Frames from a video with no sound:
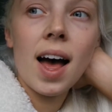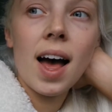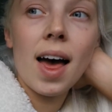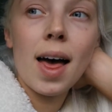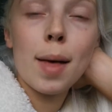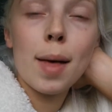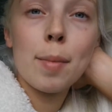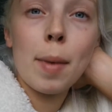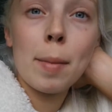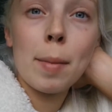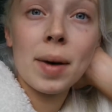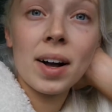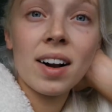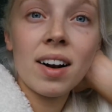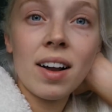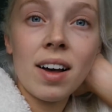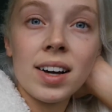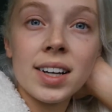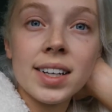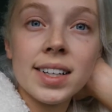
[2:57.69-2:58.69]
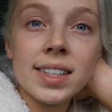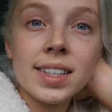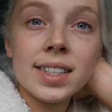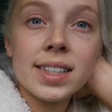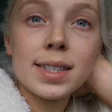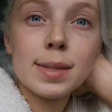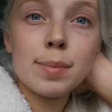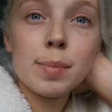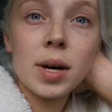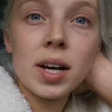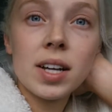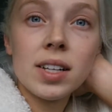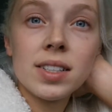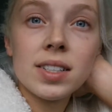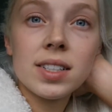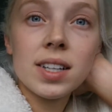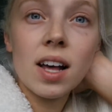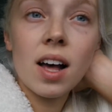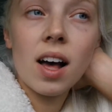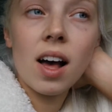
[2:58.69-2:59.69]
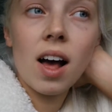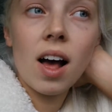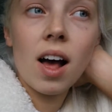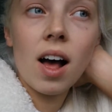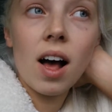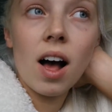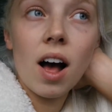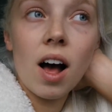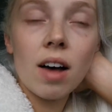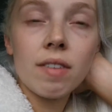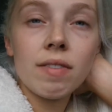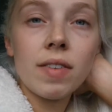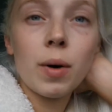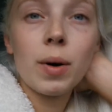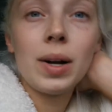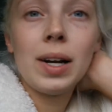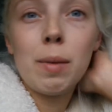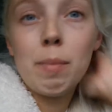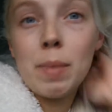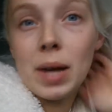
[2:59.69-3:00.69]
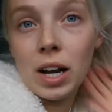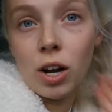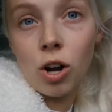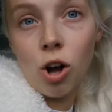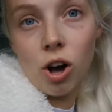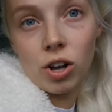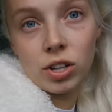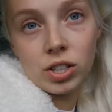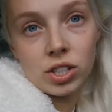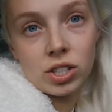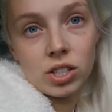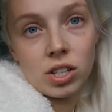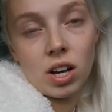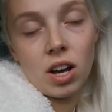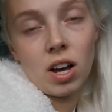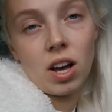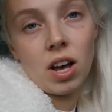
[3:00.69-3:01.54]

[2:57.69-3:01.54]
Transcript: and my clients, but I felt a little bit lost